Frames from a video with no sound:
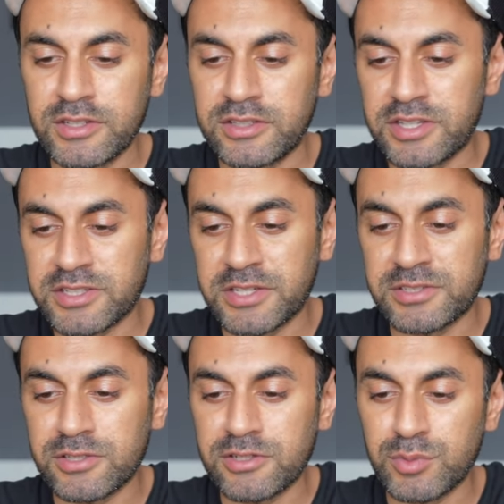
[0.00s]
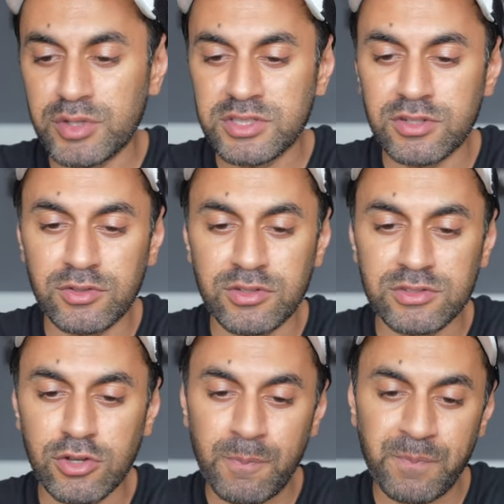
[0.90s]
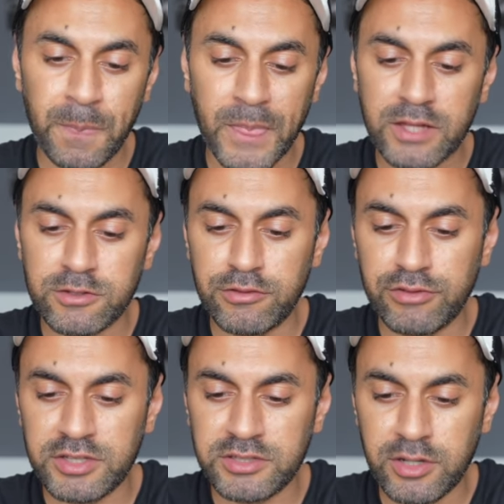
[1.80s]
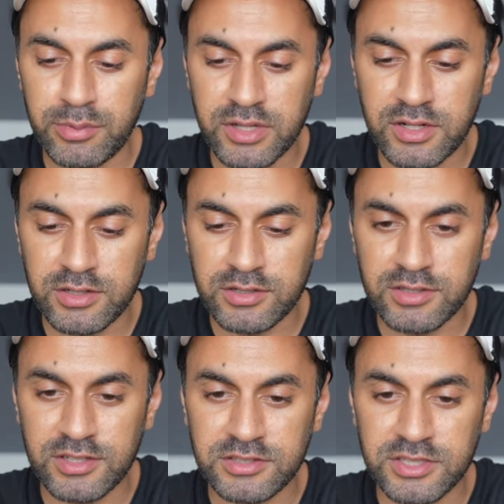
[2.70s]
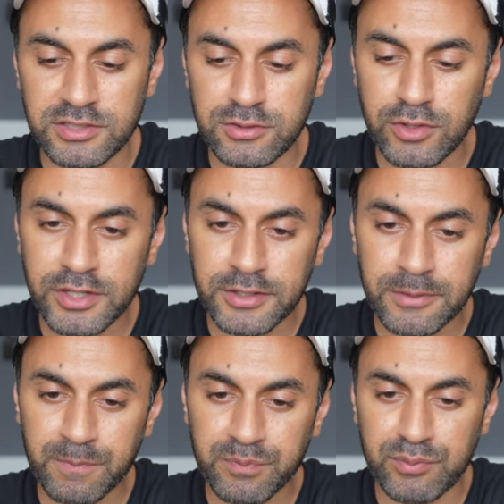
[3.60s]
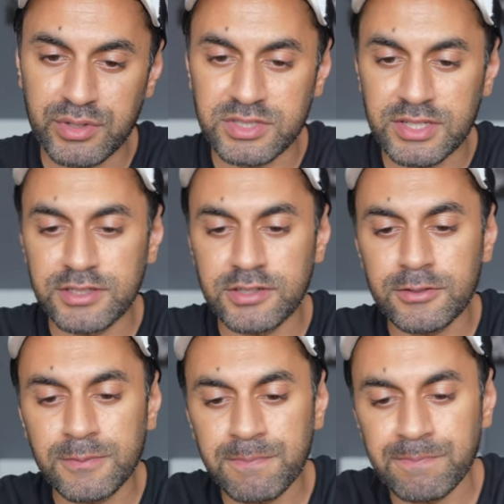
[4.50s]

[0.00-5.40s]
There's a search button on the top. So if I type in, let's say Sonic, press enter